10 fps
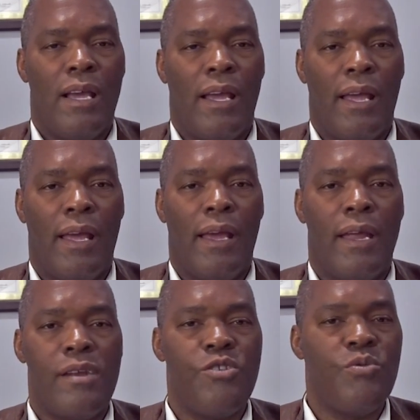
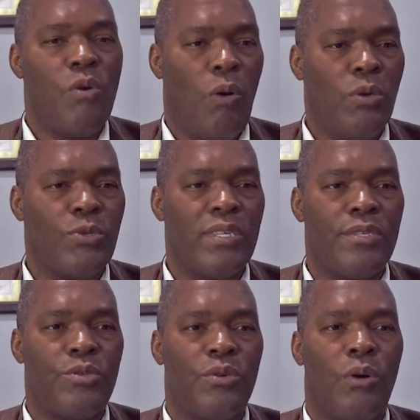And you also
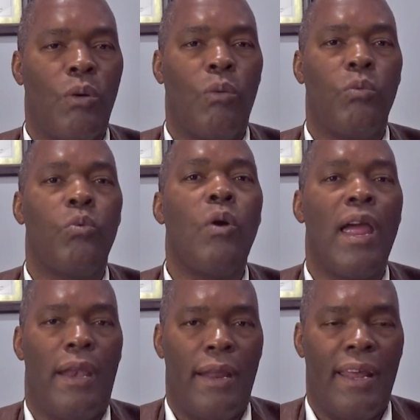need to know when